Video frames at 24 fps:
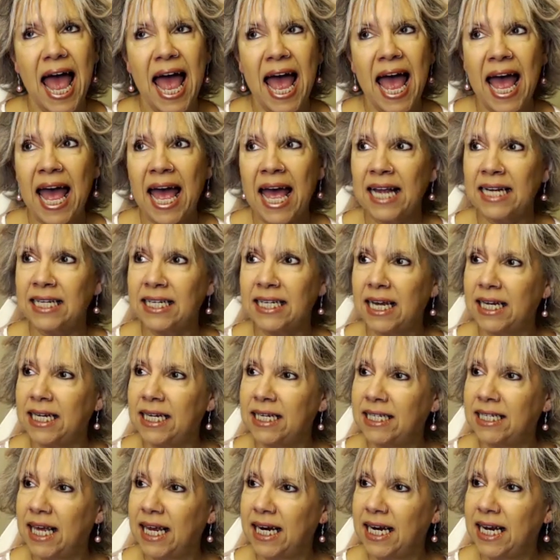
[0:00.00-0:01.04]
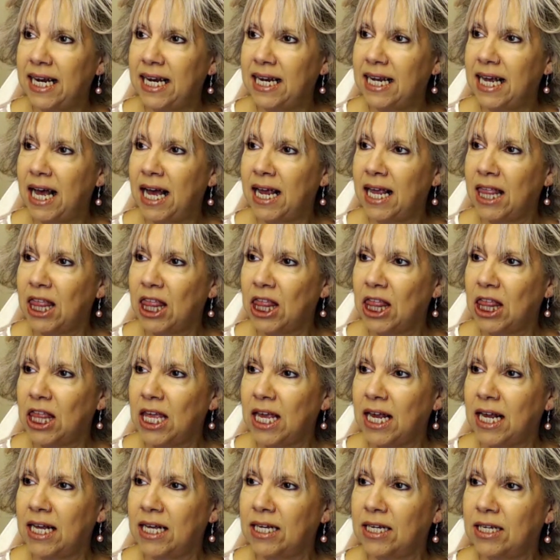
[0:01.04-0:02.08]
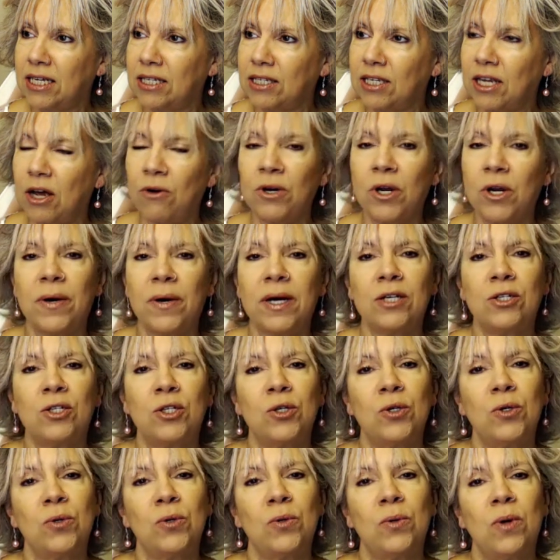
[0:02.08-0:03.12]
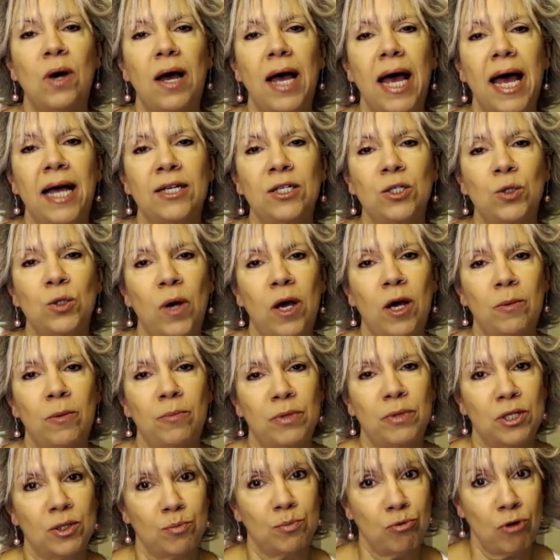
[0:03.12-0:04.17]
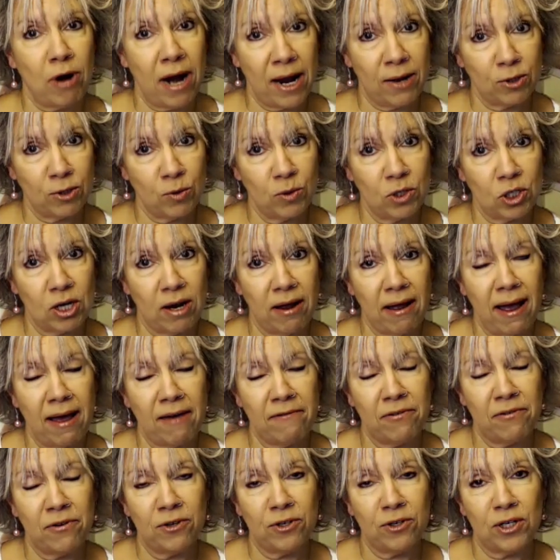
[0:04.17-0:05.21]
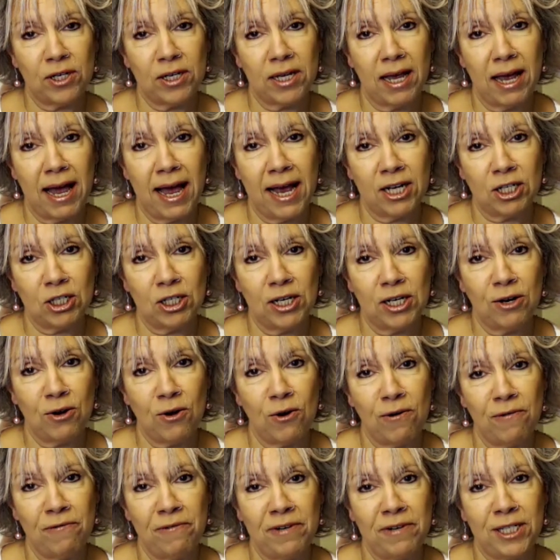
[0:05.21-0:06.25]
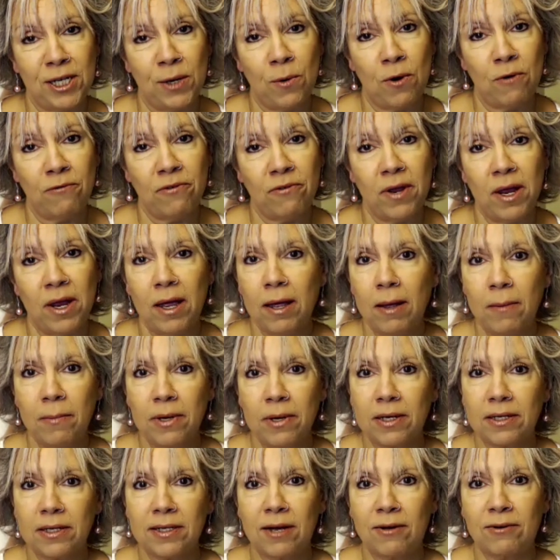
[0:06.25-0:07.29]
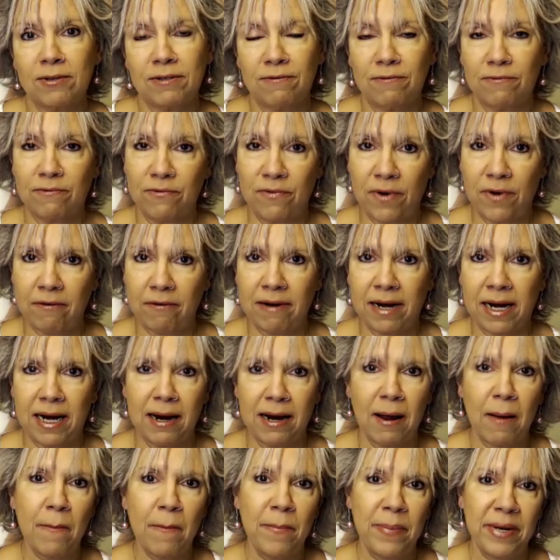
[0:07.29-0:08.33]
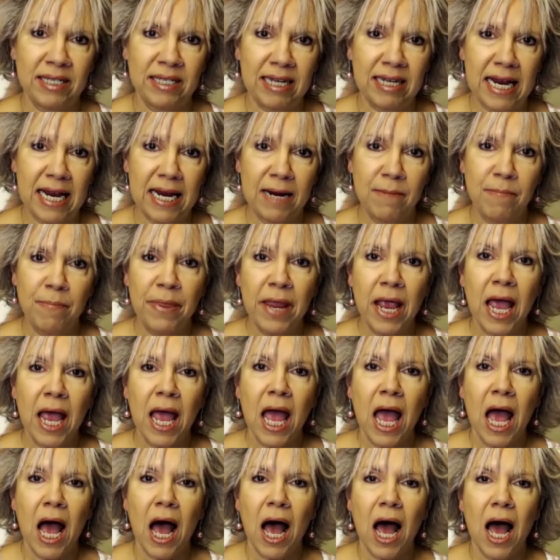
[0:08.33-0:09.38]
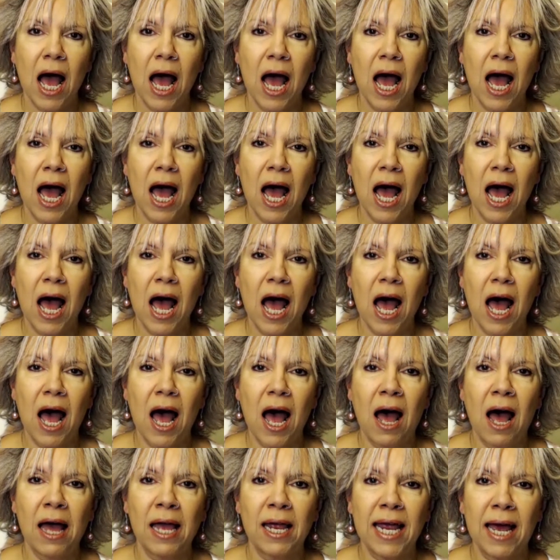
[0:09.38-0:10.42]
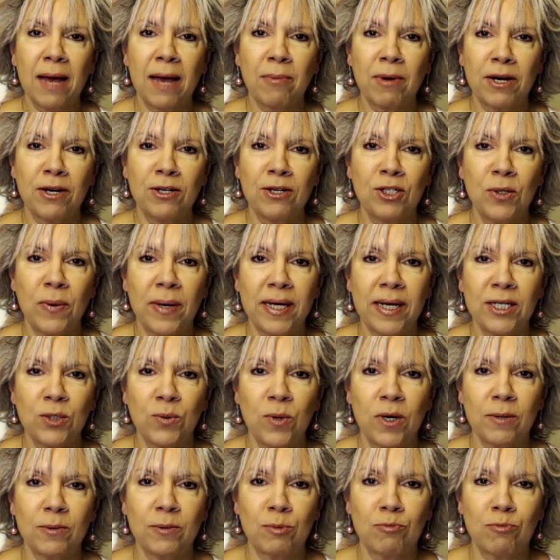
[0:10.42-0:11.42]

And is that it? I think so. Oh no, I do Antwerp sprouts, which I haven't actually got a video of because I was very busy. I am going to do Antwerp